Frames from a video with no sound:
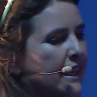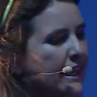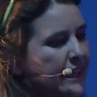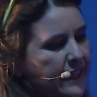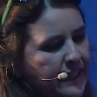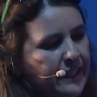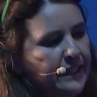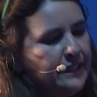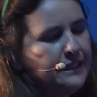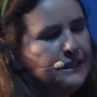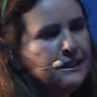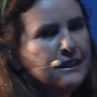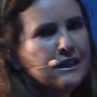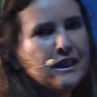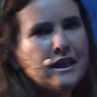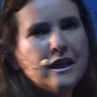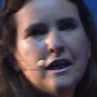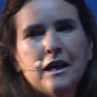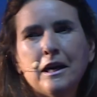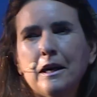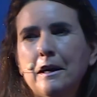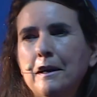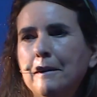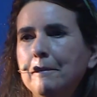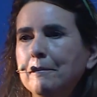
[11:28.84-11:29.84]
in
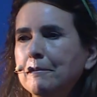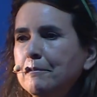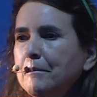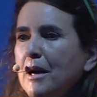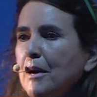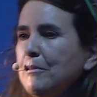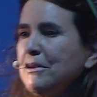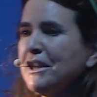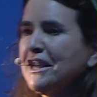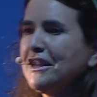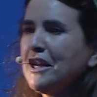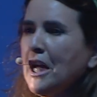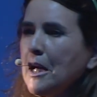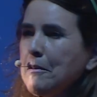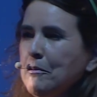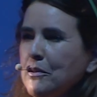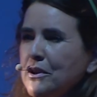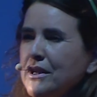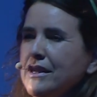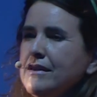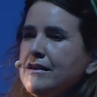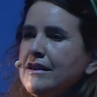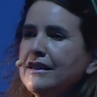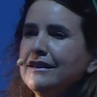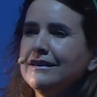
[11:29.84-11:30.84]
public
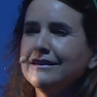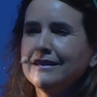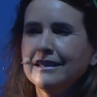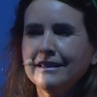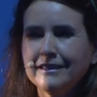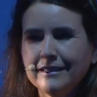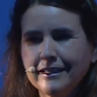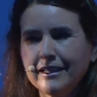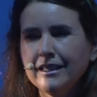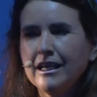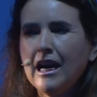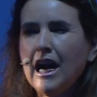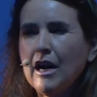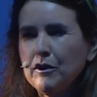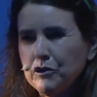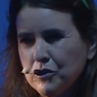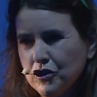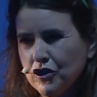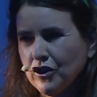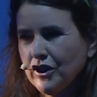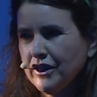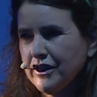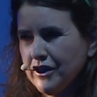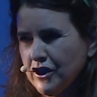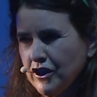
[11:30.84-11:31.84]
libraries in the
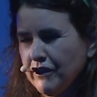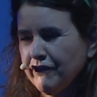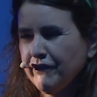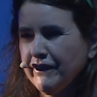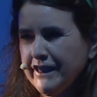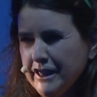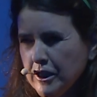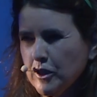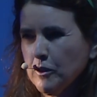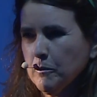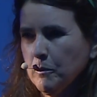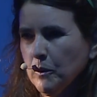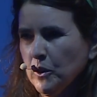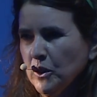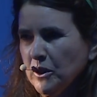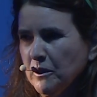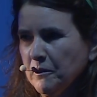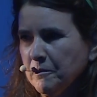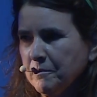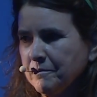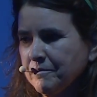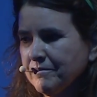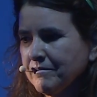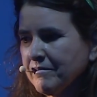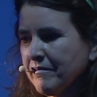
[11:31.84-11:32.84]
outskirts of Lisbon.
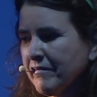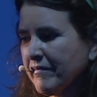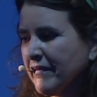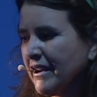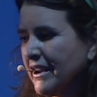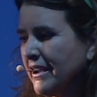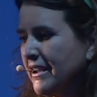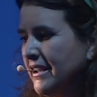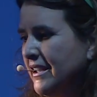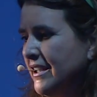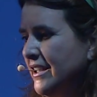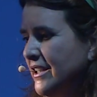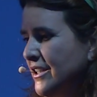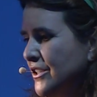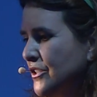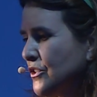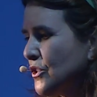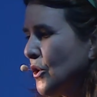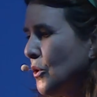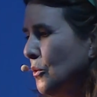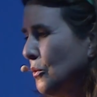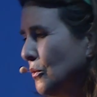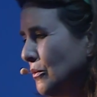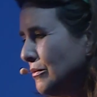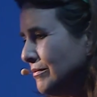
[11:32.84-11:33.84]

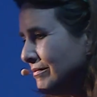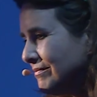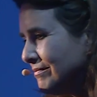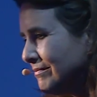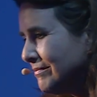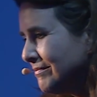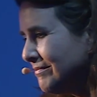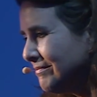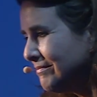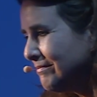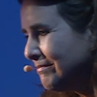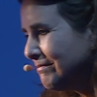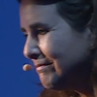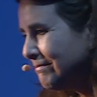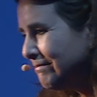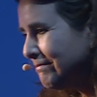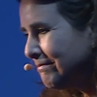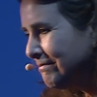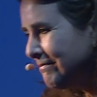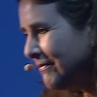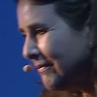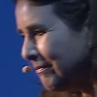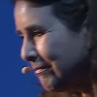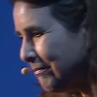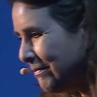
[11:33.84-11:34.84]
So
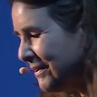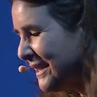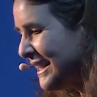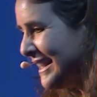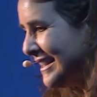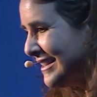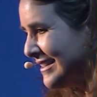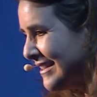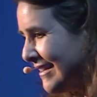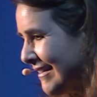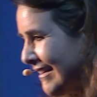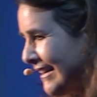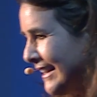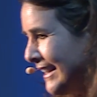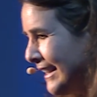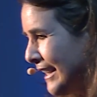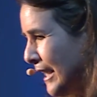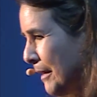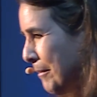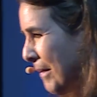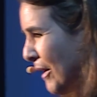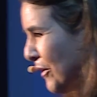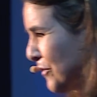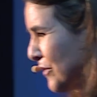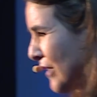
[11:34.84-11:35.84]
please think
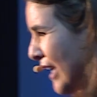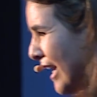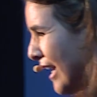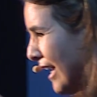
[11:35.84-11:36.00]
about